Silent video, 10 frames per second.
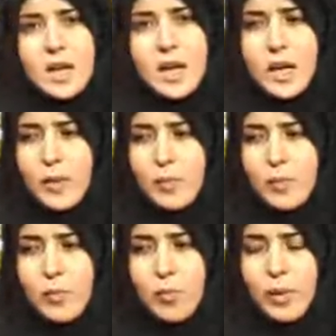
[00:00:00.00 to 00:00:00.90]

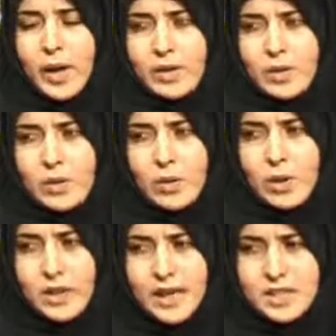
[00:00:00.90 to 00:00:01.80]
when
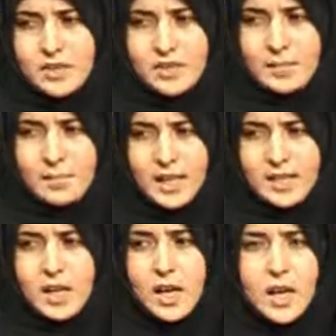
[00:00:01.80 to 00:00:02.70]
Rasulullah has dreamed that
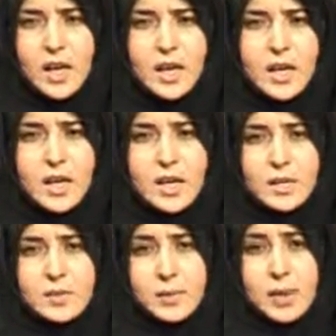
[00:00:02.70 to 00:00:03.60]

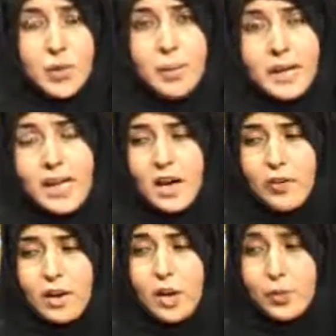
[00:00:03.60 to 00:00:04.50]
Bani Umayyah
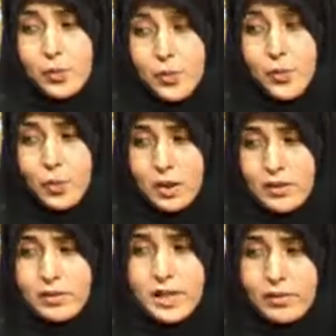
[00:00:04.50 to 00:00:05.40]
will rule,
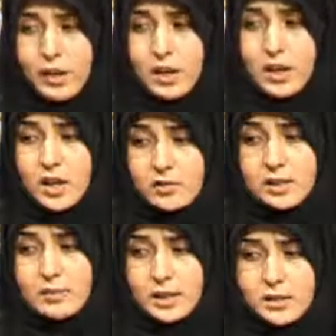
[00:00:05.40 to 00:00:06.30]
they will
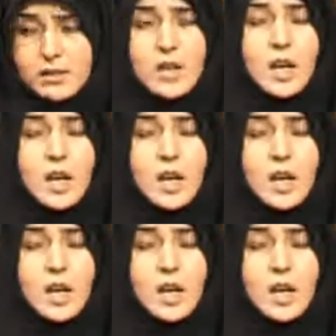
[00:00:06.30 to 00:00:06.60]
govern